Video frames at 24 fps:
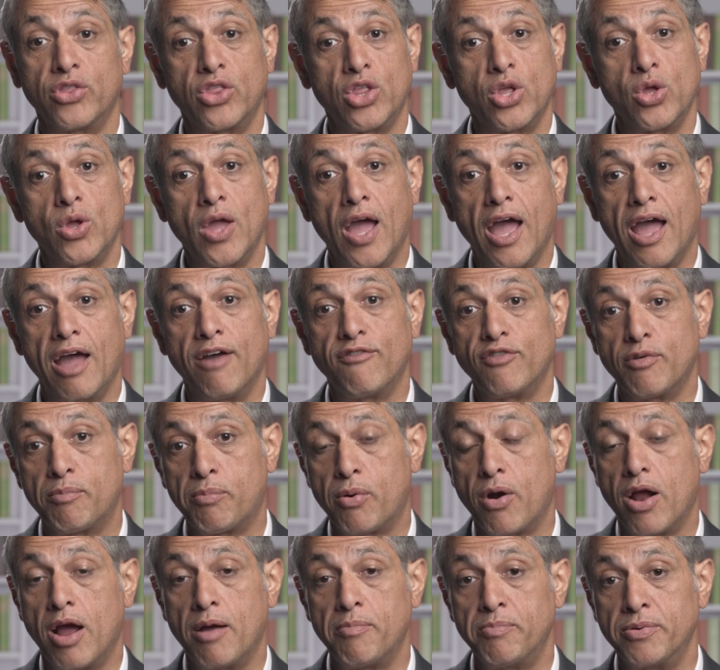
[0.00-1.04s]
you have a
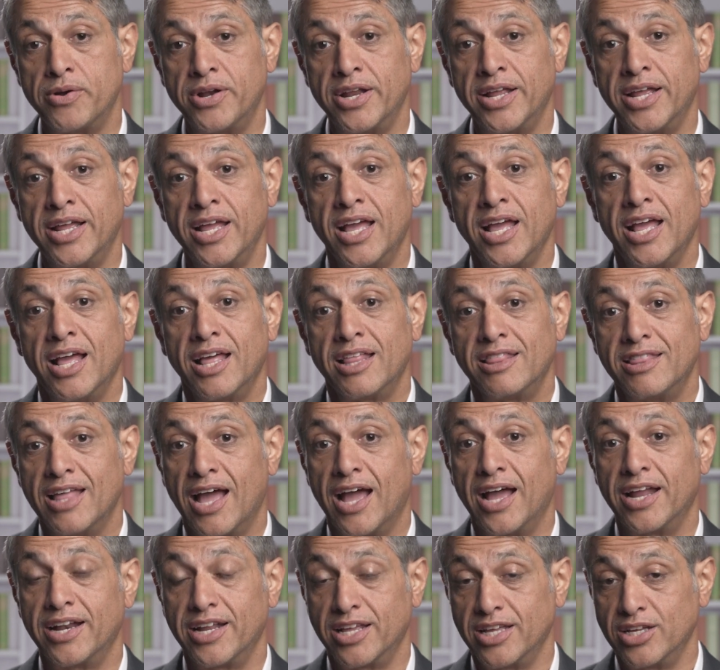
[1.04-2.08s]
property
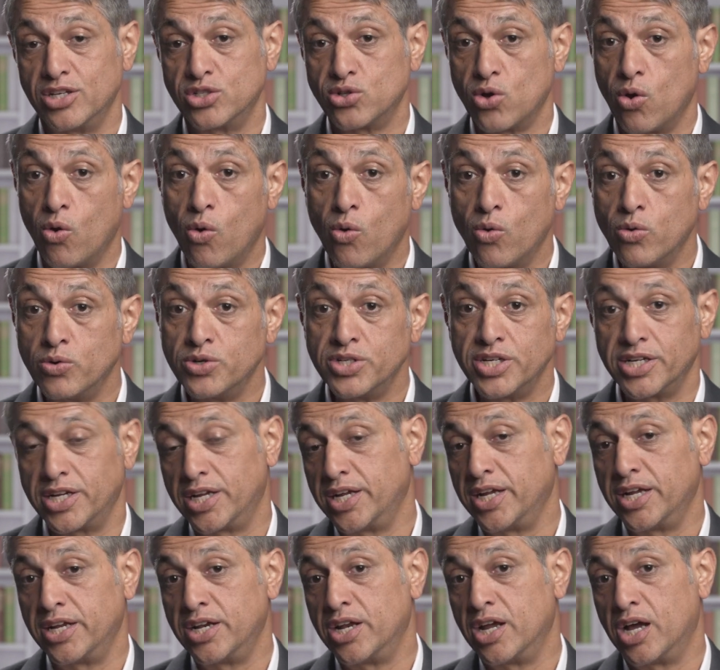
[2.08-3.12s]
that is owned
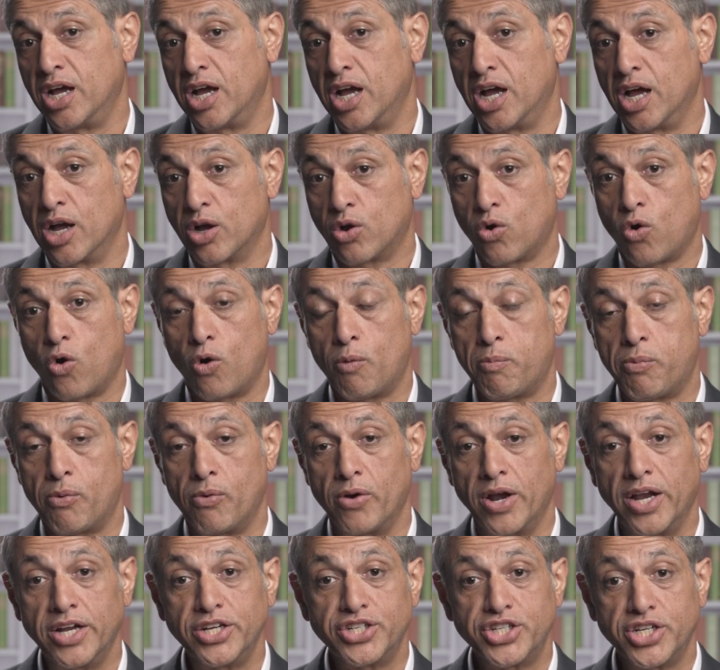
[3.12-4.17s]
in a
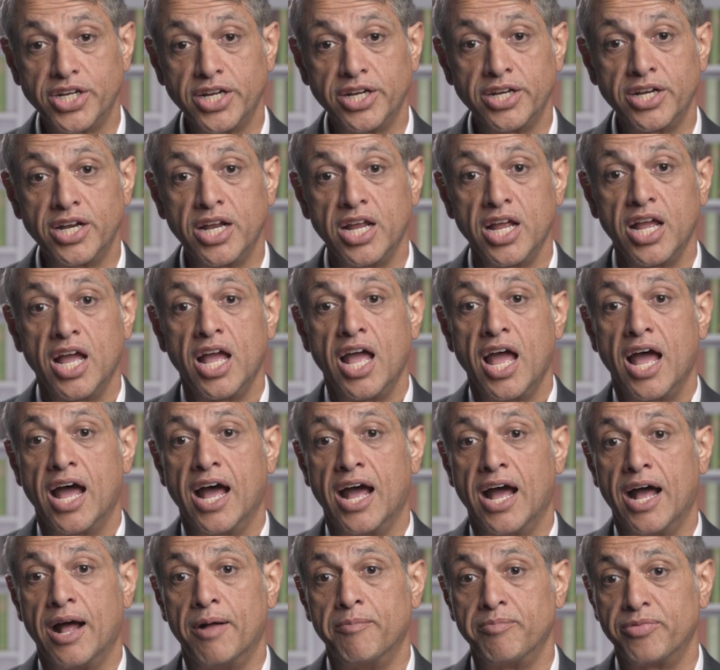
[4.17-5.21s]
corporation,
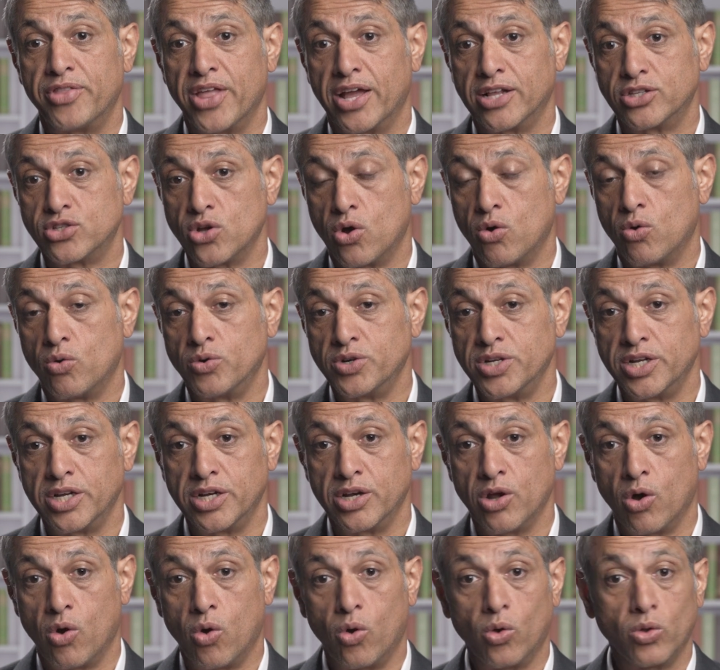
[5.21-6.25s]
that's owned in
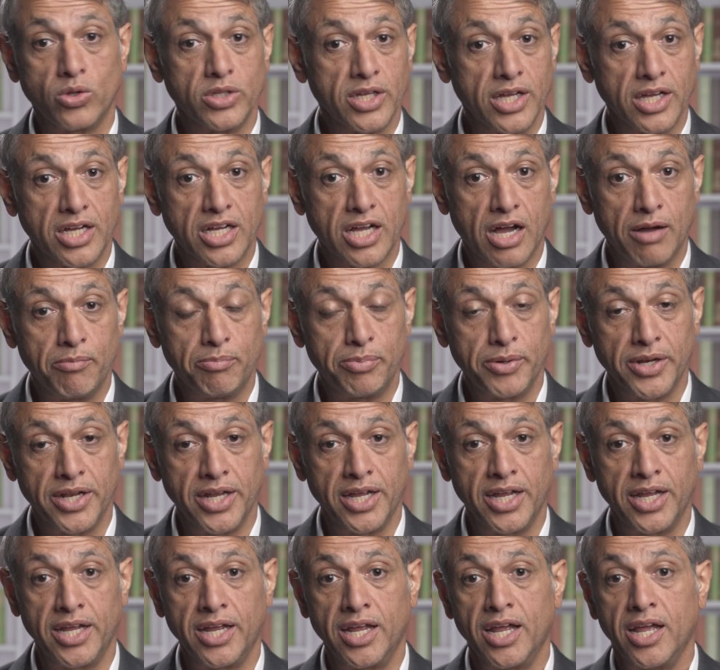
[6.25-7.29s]
a holding
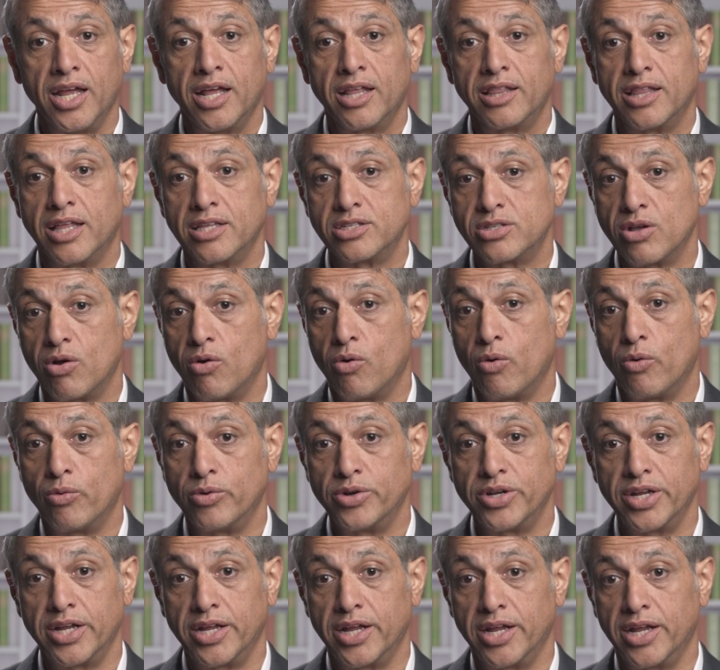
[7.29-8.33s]
company, that's
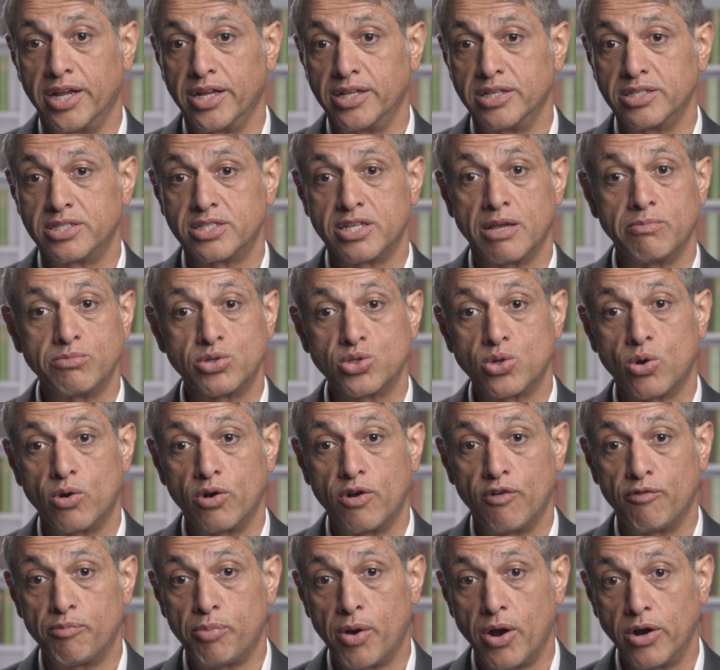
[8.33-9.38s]
owned in some sort
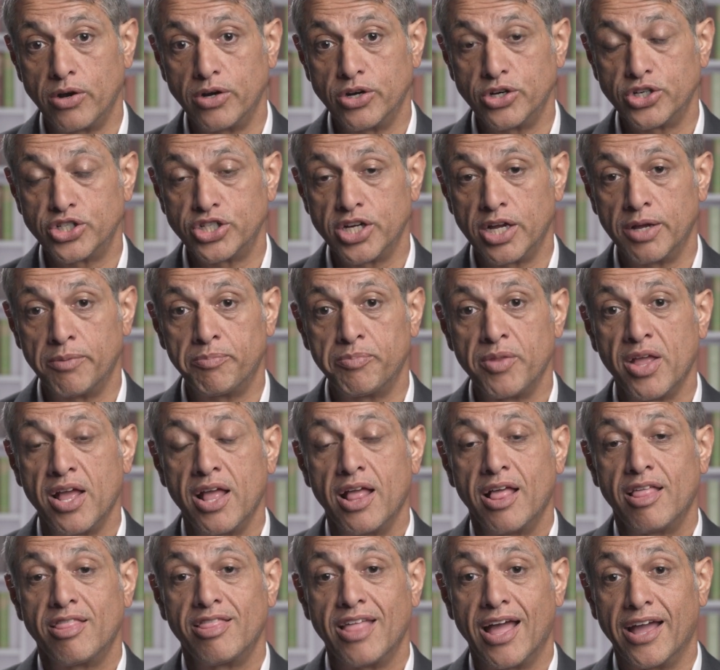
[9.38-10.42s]
of partnership
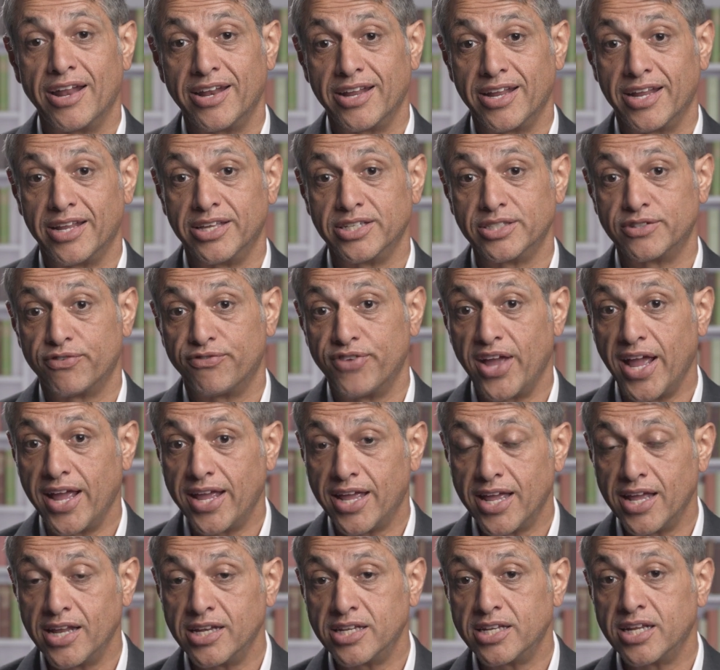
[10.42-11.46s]
that is
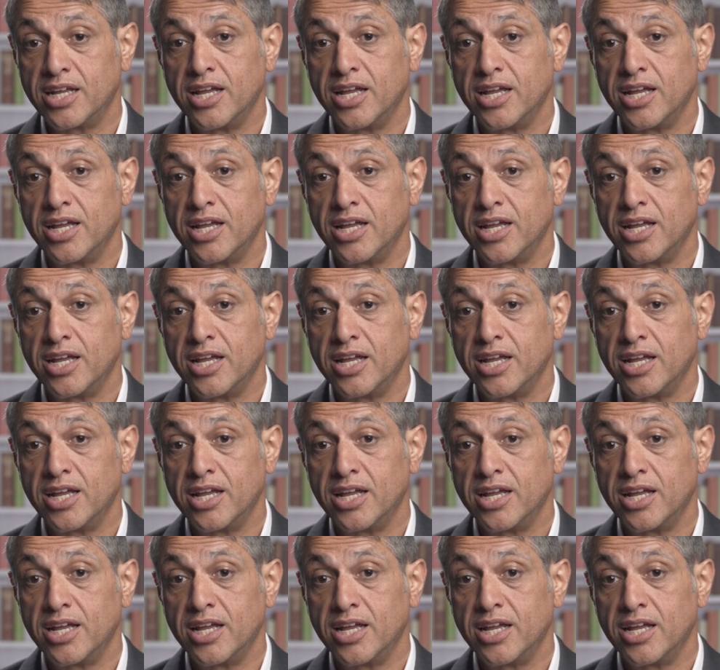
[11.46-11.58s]
vacant,